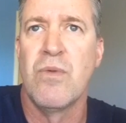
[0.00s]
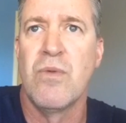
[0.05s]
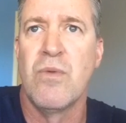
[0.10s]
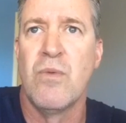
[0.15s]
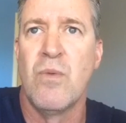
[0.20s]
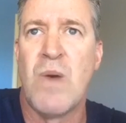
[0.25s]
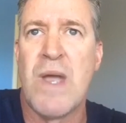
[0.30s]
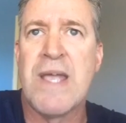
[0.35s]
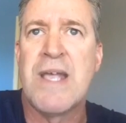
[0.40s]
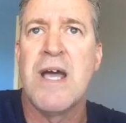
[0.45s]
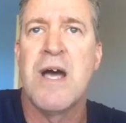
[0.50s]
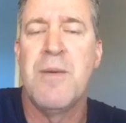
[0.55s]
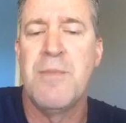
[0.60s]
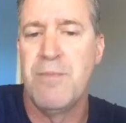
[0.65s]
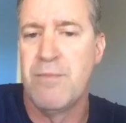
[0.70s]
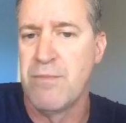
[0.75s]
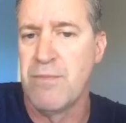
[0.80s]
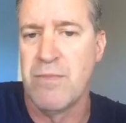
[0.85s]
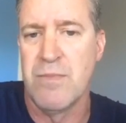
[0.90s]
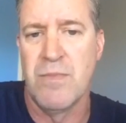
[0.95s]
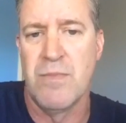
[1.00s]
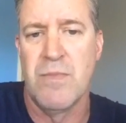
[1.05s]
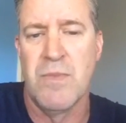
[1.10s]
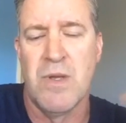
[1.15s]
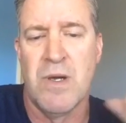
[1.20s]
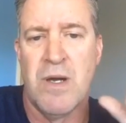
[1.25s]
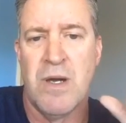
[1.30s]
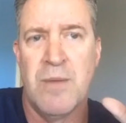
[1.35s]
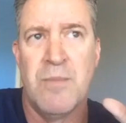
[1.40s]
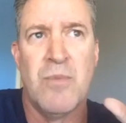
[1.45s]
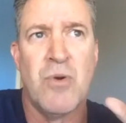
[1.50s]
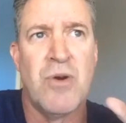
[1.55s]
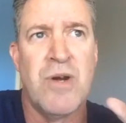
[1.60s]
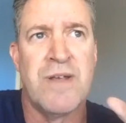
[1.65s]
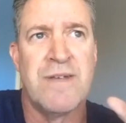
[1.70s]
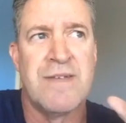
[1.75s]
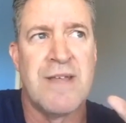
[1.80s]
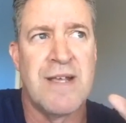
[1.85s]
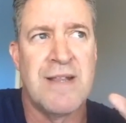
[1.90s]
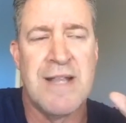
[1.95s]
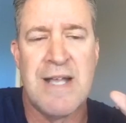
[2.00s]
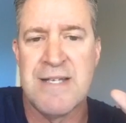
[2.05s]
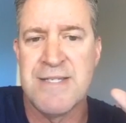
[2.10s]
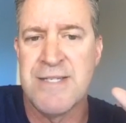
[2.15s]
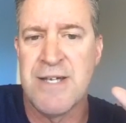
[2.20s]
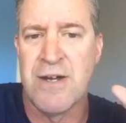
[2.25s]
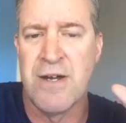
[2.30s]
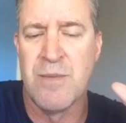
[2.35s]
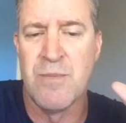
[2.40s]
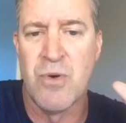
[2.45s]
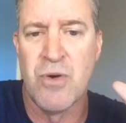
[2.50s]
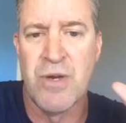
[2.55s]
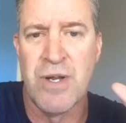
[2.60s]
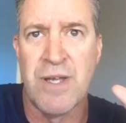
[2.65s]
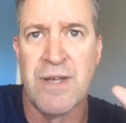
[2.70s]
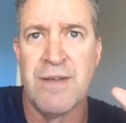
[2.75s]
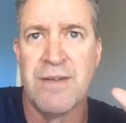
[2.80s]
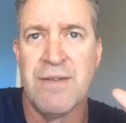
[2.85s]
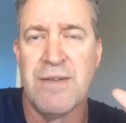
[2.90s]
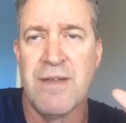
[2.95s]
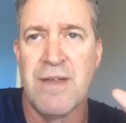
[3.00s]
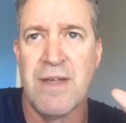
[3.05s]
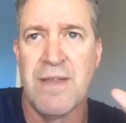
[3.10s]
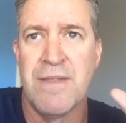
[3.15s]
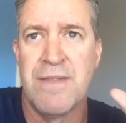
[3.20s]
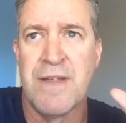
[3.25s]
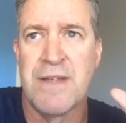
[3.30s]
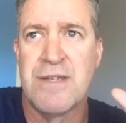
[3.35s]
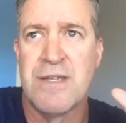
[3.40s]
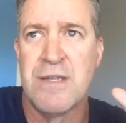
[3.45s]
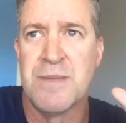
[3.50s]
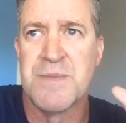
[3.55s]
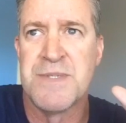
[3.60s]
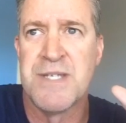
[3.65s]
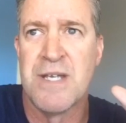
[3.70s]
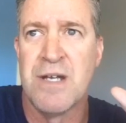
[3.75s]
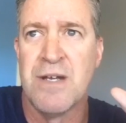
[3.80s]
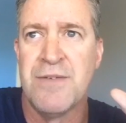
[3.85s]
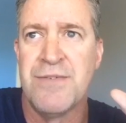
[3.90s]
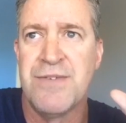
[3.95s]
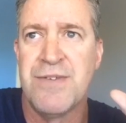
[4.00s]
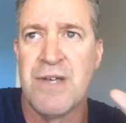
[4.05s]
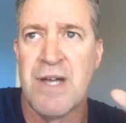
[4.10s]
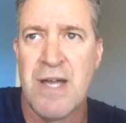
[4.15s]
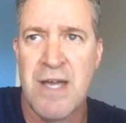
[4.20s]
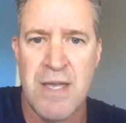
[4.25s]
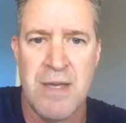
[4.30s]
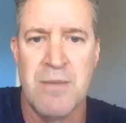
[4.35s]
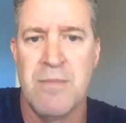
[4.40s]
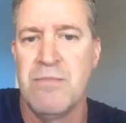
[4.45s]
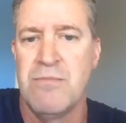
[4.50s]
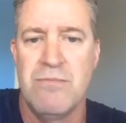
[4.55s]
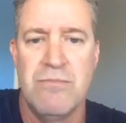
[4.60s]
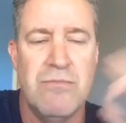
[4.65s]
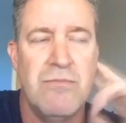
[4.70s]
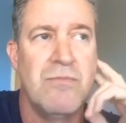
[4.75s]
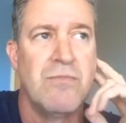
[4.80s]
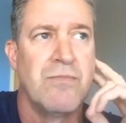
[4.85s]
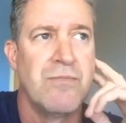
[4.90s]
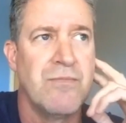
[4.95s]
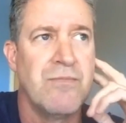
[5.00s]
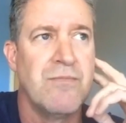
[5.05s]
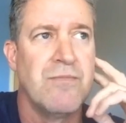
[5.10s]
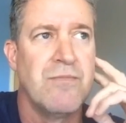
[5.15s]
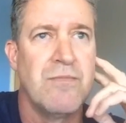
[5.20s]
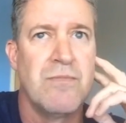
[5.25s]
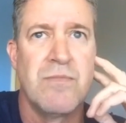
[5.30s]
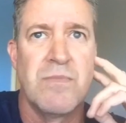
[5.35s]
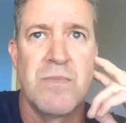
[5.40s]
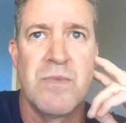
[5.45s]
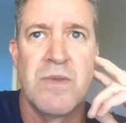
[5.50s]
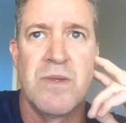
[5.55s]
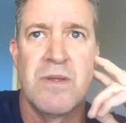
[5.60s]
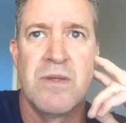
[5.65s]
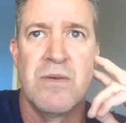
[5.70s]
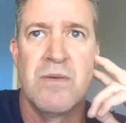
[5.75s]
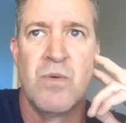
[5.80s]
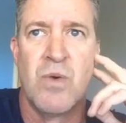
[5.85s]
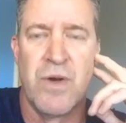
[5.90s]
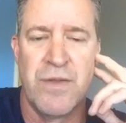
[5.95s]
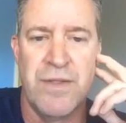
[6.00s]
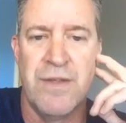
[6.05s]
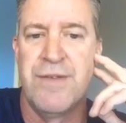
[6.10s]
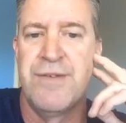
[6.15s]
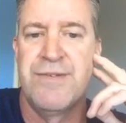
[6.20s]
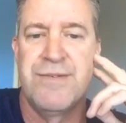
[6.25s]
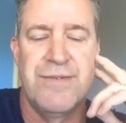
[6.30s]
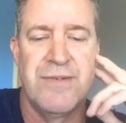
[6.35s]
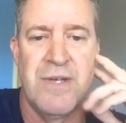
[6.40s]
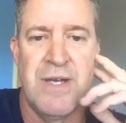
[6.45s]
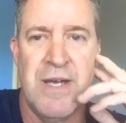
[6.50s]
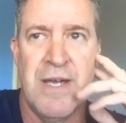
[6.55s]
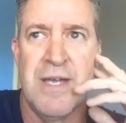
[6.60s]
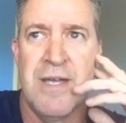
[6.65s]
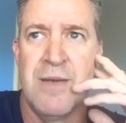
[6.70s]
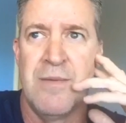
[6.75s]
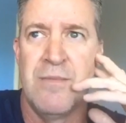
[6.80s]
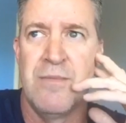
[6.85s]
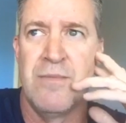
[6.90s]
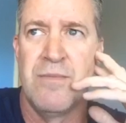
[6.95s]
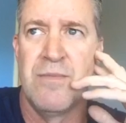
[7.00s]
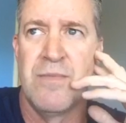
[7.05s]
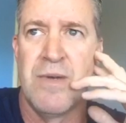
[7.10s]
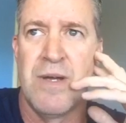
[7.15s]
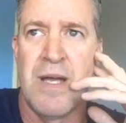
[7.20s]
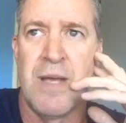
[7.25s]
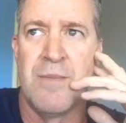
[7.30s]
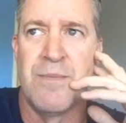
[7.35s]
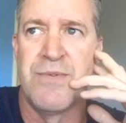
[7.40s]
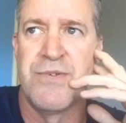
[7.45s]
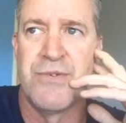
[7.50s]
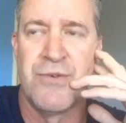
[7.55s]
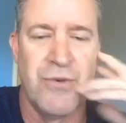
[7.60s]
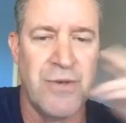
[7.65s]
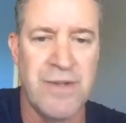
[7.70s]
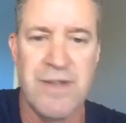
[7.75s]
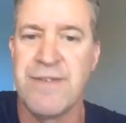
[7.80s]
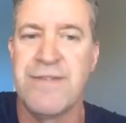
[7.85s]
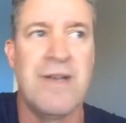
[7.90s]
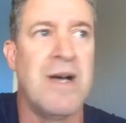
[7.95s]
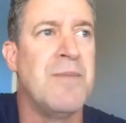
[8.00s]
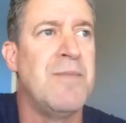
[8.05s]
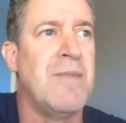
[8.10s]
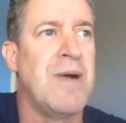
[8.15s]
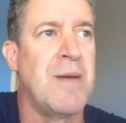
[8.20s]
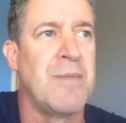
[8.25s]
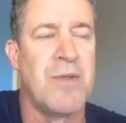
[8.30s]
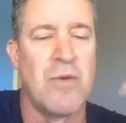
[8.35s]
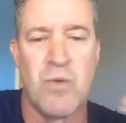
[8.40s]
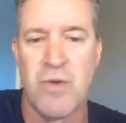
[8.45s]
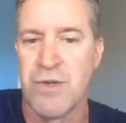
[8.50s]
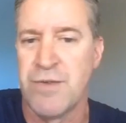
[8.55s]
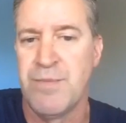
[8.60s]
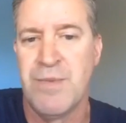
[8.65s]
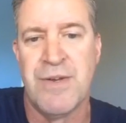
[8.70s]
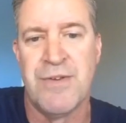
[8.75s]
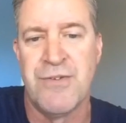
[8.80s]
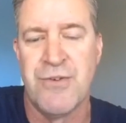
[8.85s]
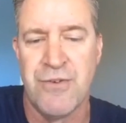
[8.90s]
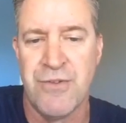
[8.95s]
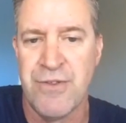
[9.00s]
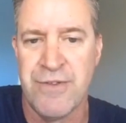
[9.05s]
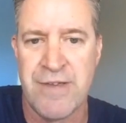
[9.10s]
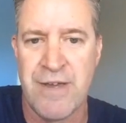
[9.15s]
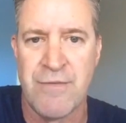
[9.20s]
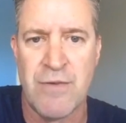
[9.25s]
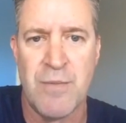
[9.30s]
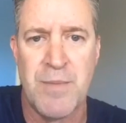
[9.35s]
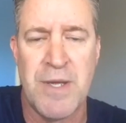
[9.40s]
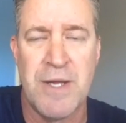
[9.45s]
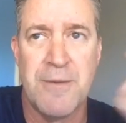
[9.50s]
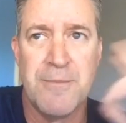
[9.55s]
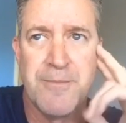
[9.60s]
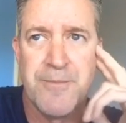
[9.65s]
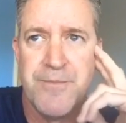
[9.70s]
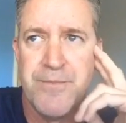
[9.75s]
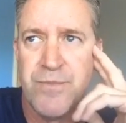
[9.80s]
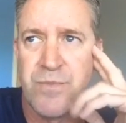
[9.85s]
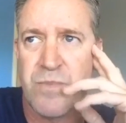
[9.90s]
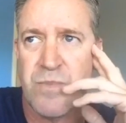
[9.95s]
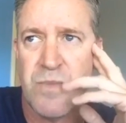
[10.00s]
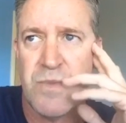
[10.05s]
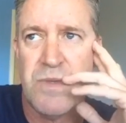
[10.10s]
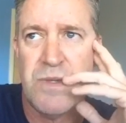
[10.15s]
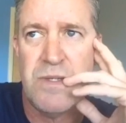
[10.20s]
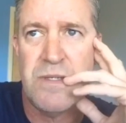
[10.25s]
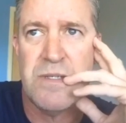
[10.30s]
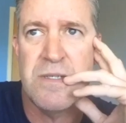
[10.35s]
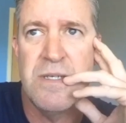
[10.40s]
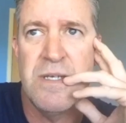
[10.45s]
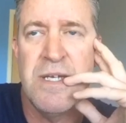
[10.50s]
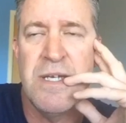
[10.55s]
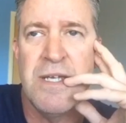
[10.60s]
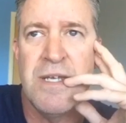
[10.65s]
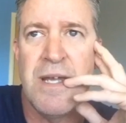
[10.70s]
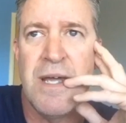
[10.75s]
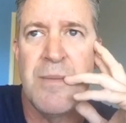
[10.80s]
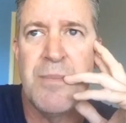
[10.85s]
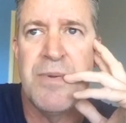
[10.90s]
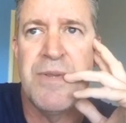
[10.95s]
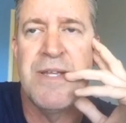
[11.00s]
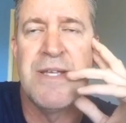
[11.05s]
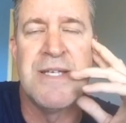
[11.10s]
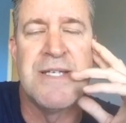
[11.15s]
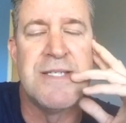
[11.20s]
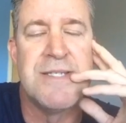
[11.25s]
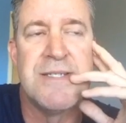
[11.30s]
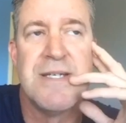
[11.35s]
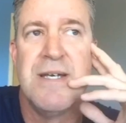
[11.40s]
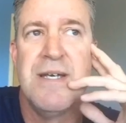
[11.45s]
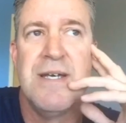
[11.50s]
wake up on mornings like last Saturday morning and think to themselves, I am worthless. I'm screwing this up. I'm the worst minister there's ever been. And please,